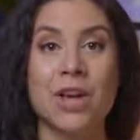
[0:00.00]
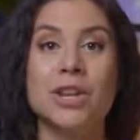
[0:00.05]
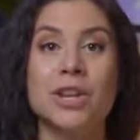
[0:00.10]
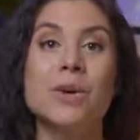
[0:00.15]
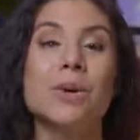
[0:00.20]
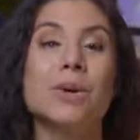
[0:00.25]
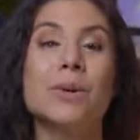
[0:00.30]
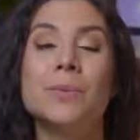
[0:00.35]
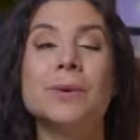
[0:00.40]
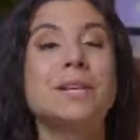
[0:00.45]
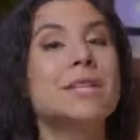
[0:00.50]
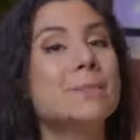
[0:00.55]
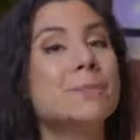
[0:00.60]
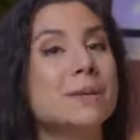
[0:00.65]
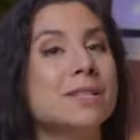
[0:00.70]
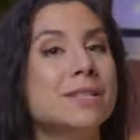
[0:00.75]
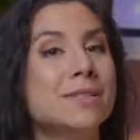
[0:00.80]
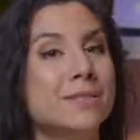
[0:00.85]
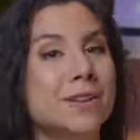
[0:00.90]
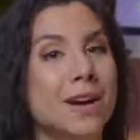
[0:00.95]
Knowing which
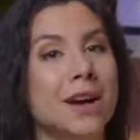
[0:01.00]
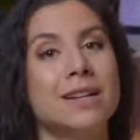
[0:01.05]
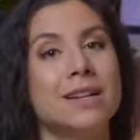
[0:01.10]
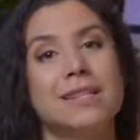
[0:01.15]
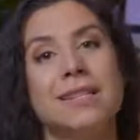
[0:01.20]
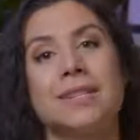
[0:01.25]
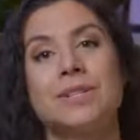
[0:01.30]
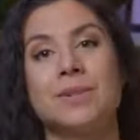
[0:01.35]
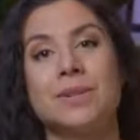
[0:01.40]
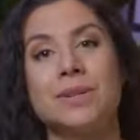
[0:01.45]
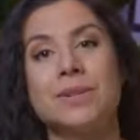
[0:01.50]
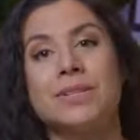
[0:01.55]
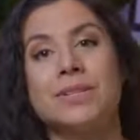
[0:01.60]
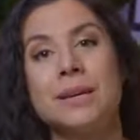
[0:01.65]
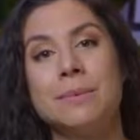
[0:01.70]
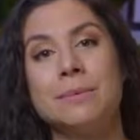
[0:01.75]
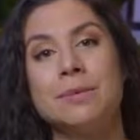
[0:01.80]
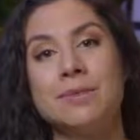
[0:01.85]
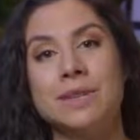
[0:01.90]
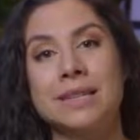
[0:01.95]
bits of content or
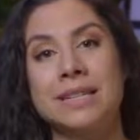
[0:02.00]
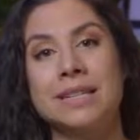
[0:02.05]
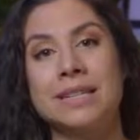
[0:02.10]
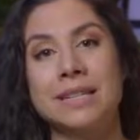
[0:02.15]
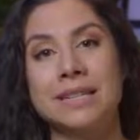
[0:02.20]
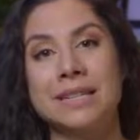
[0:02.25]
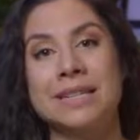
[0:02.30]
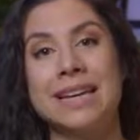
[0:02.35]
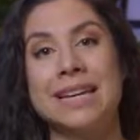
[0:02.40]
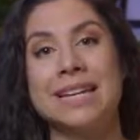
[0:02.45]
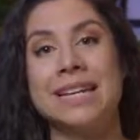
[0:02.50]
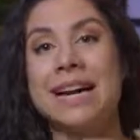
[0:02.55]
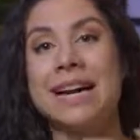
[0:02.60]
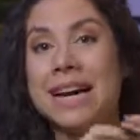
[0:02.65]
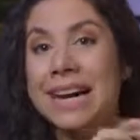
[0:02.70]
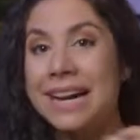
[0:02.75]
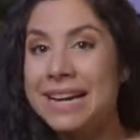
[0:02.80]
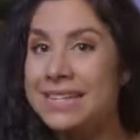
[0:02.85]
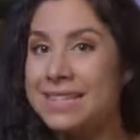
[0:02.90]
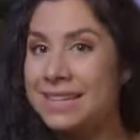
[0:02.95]
subtrees contain
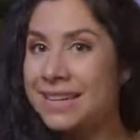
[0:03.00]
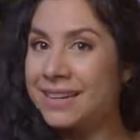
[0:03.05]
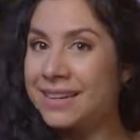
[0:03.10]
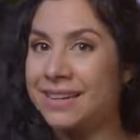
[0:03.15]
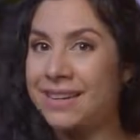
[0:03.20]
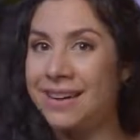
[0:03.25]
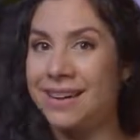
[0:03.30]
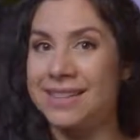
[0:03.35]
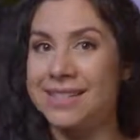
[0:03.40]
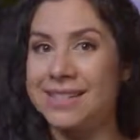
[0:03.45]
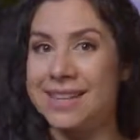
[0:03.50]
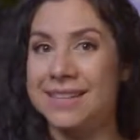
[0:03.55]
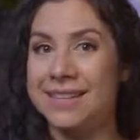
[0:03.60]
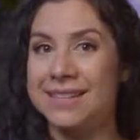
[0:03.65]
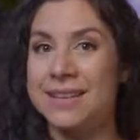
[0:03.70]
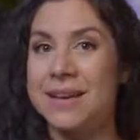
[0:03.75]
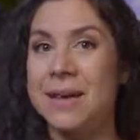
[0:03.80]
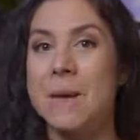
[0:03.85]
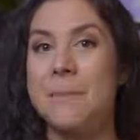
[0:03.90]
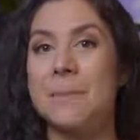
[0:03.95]
isolated
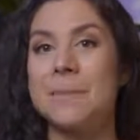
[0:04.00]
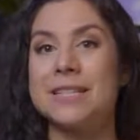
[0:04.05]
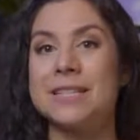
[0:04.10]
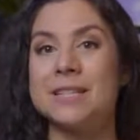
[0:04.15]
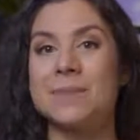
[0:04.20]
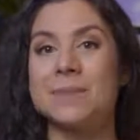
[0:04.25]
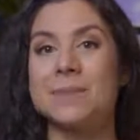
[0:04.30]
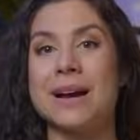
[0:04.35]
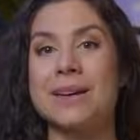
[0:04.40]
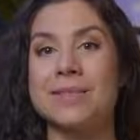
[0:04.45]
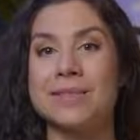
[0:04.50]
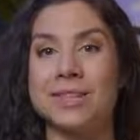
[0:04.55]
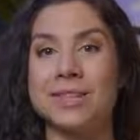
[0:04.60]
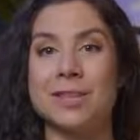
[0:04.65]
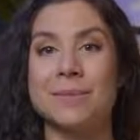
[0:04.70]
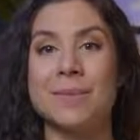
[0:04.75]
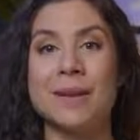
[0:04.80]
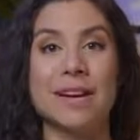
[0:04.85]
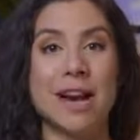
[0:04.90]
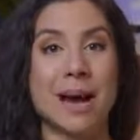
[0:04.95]
content means the browser
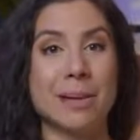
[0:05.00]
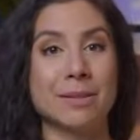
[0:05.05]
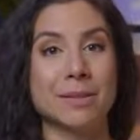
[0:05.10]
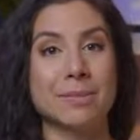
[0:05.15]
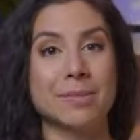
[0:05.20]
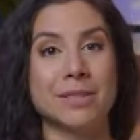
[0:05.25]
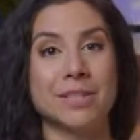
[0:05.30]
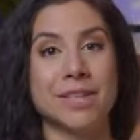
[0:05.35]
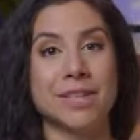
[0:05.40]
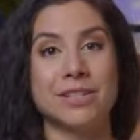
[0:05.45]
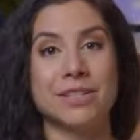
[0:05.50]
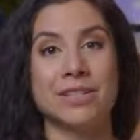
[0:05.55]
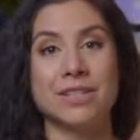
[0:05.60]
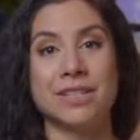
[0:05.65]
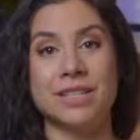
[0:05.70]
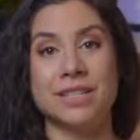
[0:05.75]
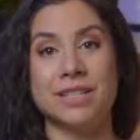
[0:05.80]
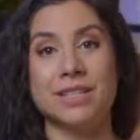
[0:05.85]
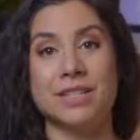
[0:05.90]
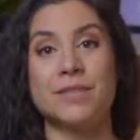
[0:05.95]
can make optimization
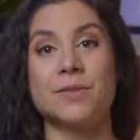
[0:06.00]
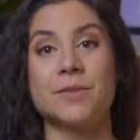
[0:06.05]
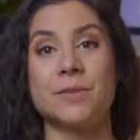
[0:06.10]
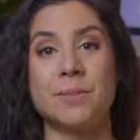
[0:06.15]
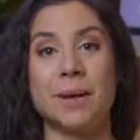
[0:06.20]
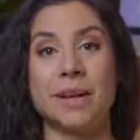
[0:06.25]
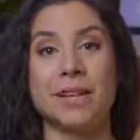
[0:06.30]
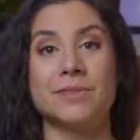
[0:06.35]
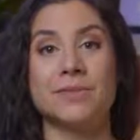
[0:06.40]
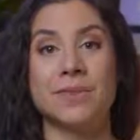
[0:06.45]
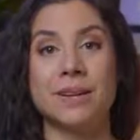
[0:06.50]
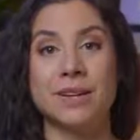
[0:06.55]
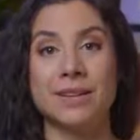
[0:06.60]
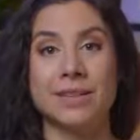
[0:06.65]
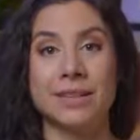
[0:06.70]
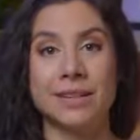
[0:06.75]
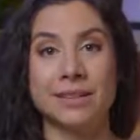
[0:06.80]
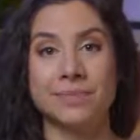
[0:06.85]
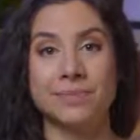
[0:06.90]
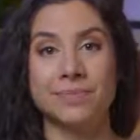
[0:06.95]
decisions for page
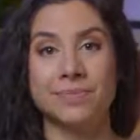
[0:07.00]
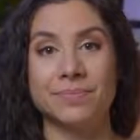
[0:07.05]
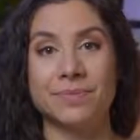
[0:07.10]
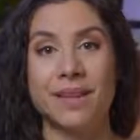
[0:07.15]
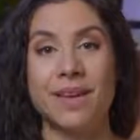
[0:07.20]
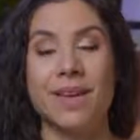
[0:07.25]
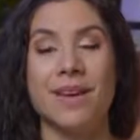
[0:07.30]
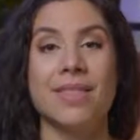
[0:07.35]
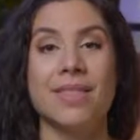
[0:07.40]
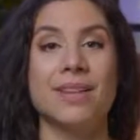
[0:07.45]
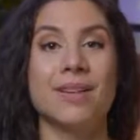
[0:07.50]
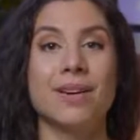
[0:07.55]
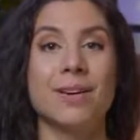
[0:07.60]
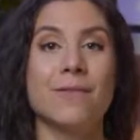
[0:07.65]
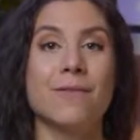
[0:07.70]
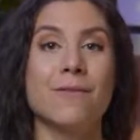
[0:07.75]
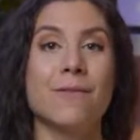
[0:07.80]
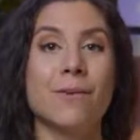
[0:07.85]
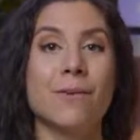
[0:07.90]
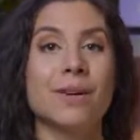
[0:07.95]
rendering. There are
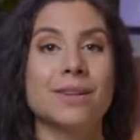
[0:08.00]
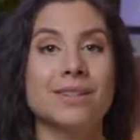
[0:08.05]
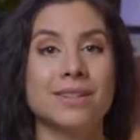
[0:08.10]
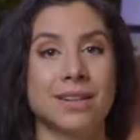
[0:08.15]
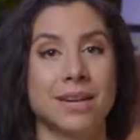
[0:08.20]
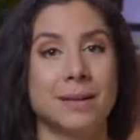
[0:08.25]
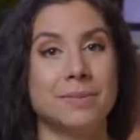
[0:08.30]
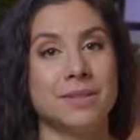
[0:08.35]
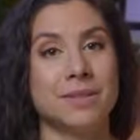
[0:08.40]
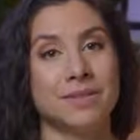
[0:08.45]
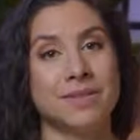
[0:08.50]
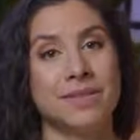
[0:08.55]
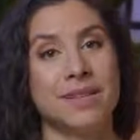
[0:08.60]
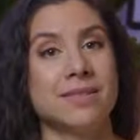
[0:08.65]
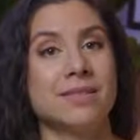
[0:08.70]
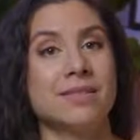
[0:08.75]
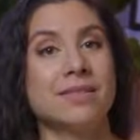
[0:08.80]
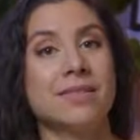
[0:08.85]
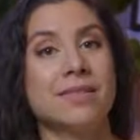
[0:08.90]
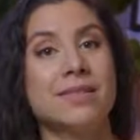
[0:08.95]
4 types of
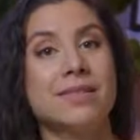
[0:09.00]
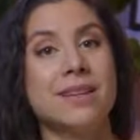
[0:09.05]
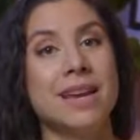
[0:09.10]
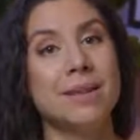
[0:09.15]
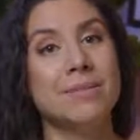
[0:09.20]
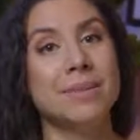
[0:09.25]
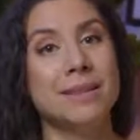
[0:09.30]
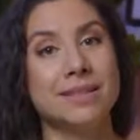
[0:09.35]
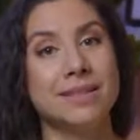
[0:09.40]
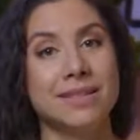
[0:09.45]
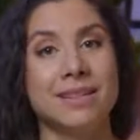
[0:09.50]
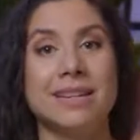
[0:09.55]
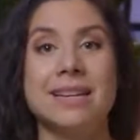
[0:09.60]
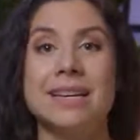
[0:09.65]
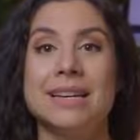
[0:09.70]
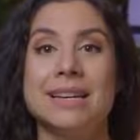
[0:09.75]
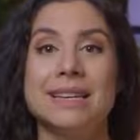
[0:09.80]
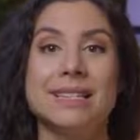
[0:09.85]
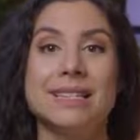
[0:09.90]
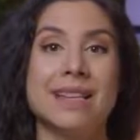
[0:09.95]
CSS containment:
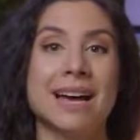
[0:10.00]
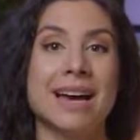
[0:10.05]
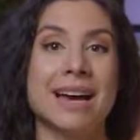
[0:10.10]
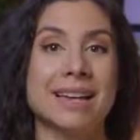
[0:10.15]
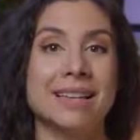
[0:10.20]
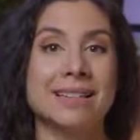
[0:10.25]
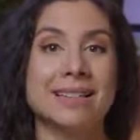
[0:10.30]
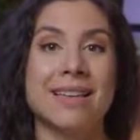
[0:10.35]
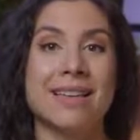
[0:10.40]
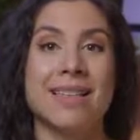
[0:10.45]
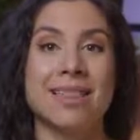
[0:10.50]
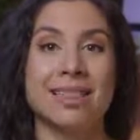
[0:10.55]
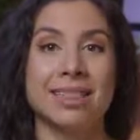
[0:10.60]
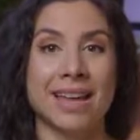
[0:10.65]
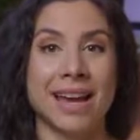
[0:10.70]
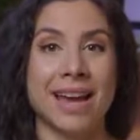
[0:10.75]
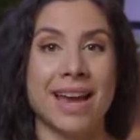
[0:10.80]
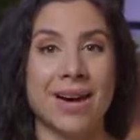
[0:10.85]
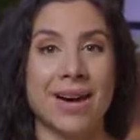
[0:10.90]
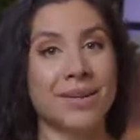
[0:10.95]
size,
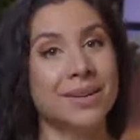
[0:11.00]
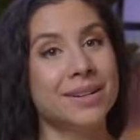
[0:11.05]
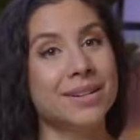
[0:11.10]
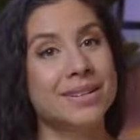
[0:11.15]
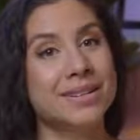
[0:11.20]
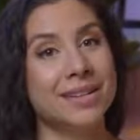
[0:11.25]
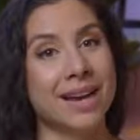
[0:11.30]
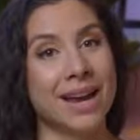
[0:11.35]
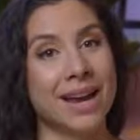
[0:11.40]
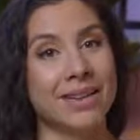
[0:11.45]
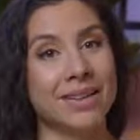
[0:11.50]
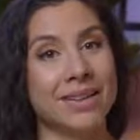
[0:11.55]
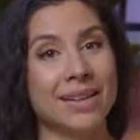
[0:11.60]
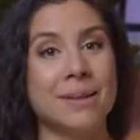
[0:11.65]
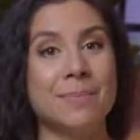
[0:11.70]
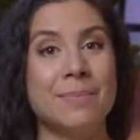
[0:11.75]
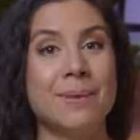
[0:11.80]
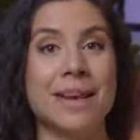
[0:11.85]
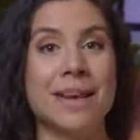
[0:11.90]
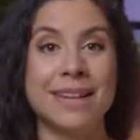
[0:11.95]
layout, style,
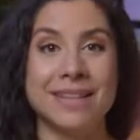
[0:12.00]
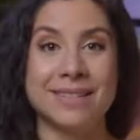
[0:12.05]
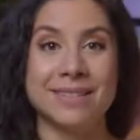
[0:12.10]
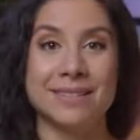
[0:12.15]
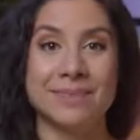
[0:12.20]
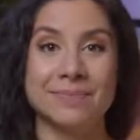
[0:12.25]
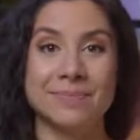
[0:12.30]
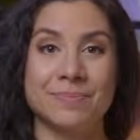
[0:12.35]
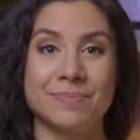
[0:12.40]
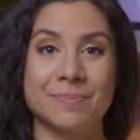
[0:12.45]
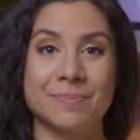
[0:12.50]
and paint.